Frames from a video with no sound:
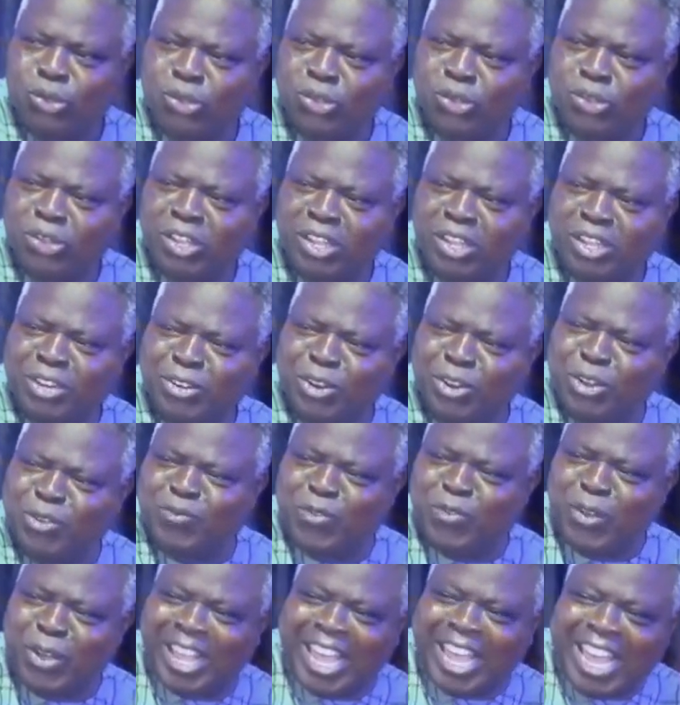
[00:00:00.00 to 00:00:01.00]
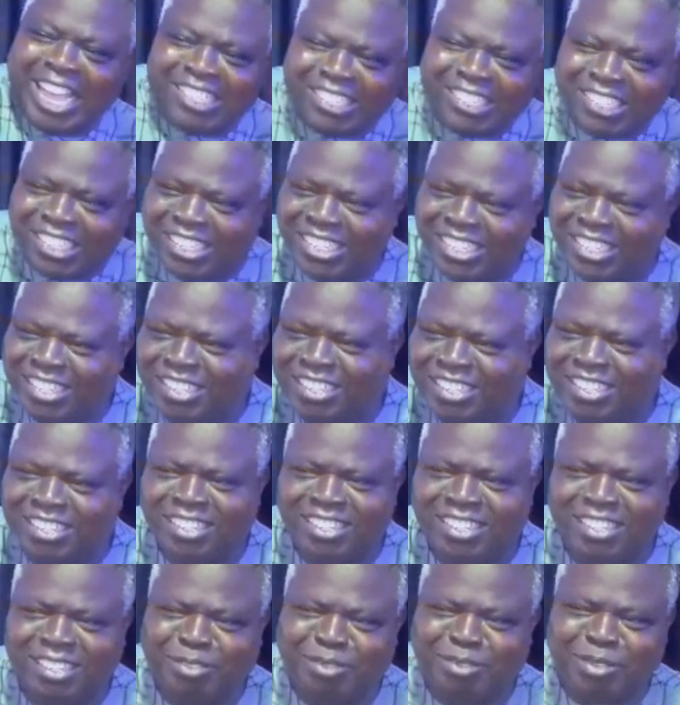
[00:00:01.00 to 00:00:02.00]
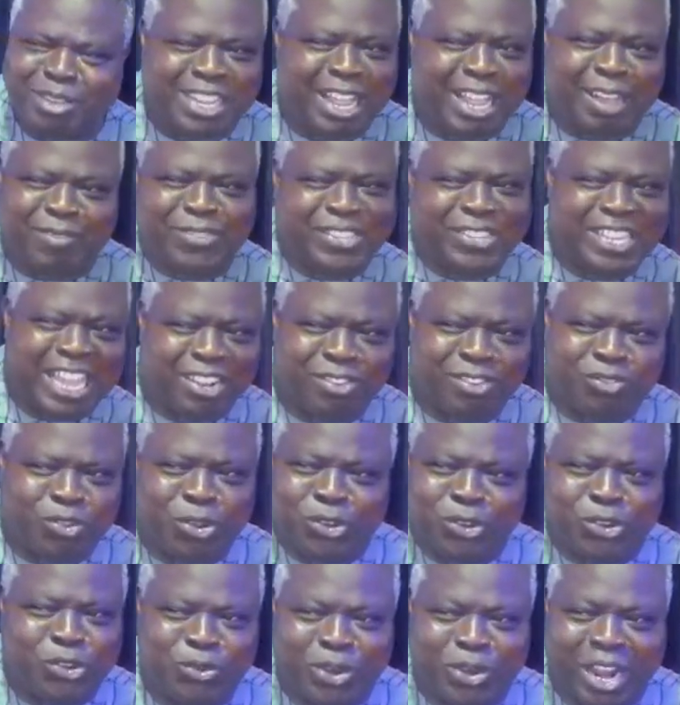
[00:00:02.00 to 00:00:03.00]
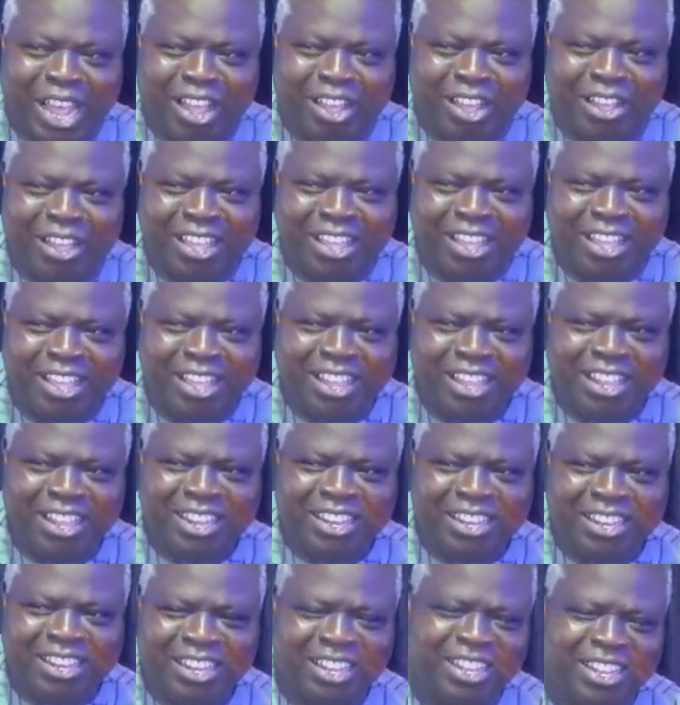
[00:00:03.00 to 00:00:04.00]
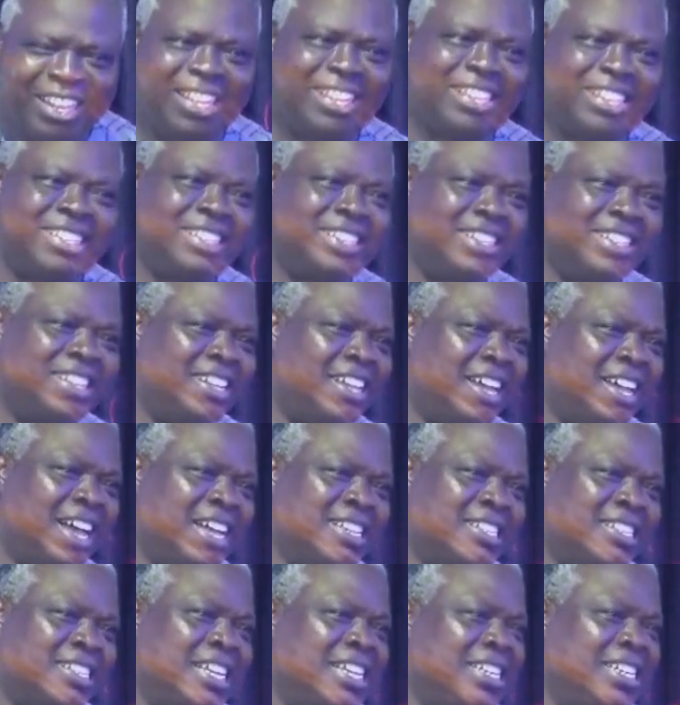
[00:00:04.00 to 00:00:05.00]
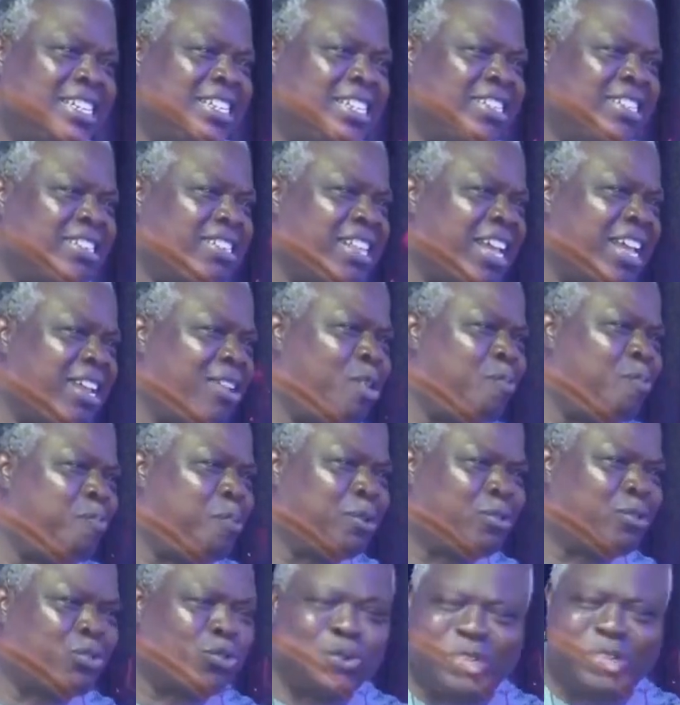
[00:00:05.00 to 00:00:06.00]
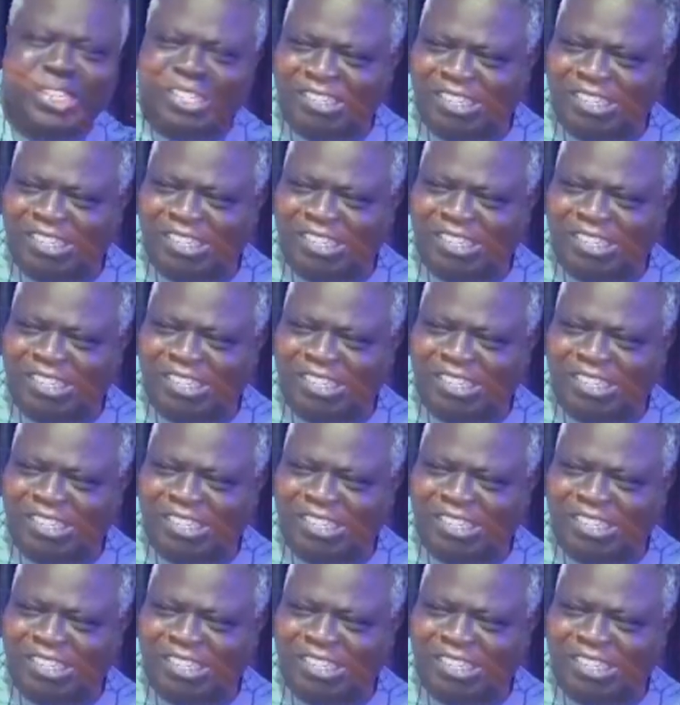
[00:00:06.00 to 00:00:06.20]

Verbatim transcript: Don't forget what I've said, told you now." Huh. I said, this is an opportunity.